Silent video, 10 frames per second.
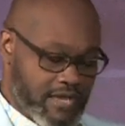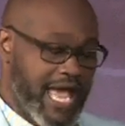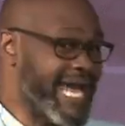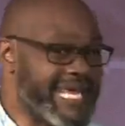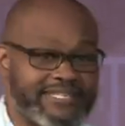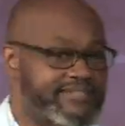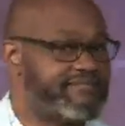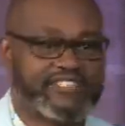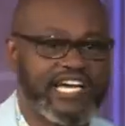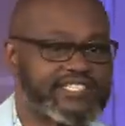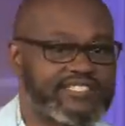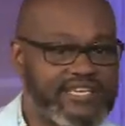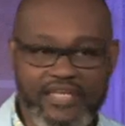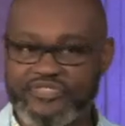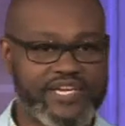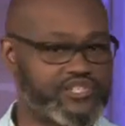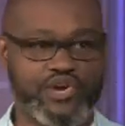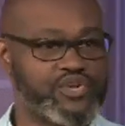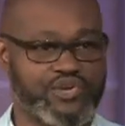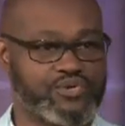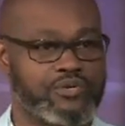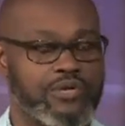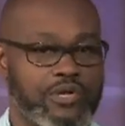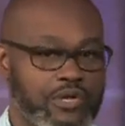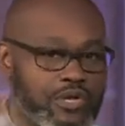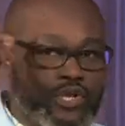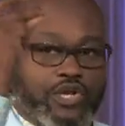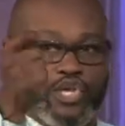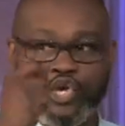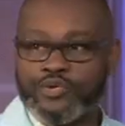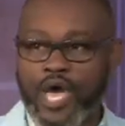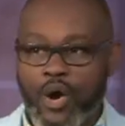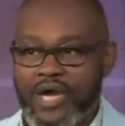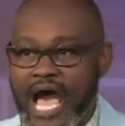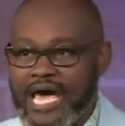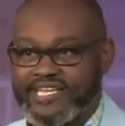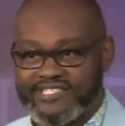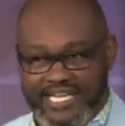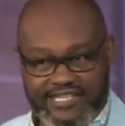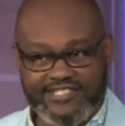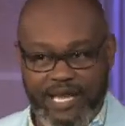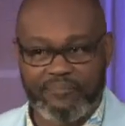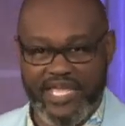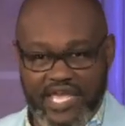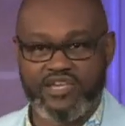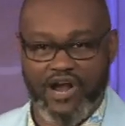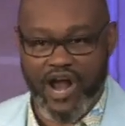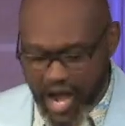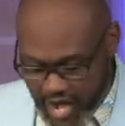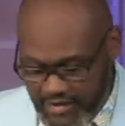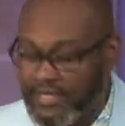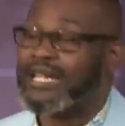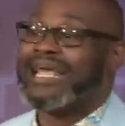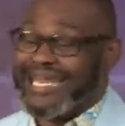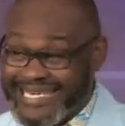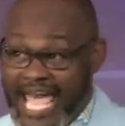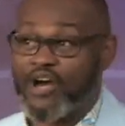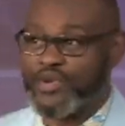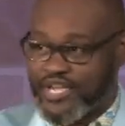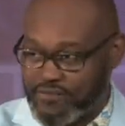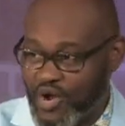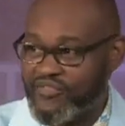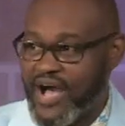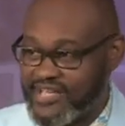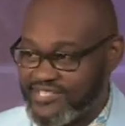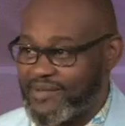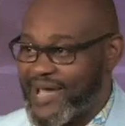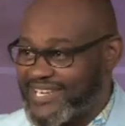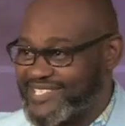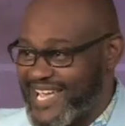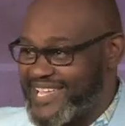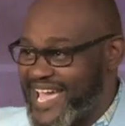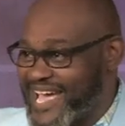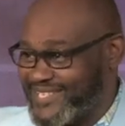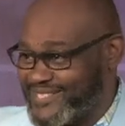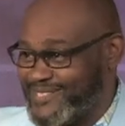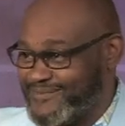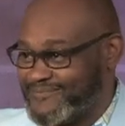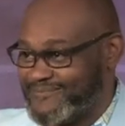and it does nothing to you, you know God has done something in your heart. Now you can move on. Somebody say yes.